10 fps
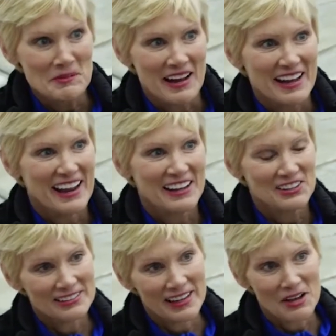but I
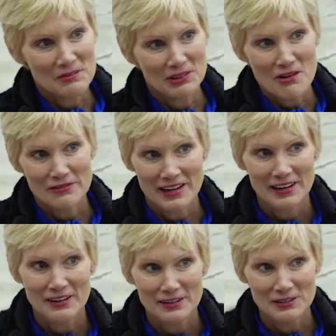couldn't help it over
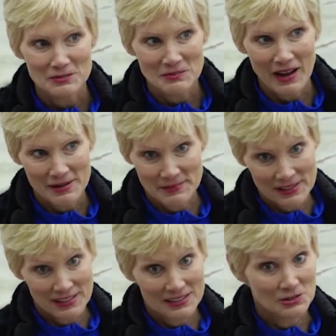here. You might
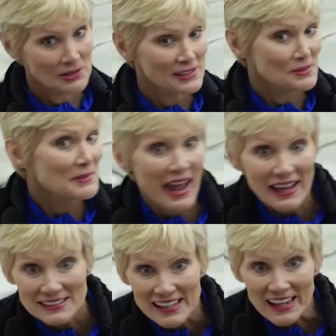be doing some
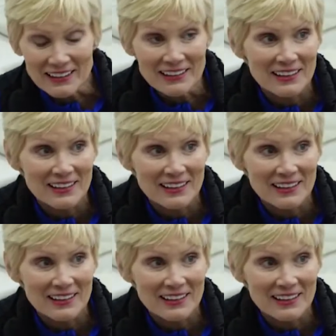casting?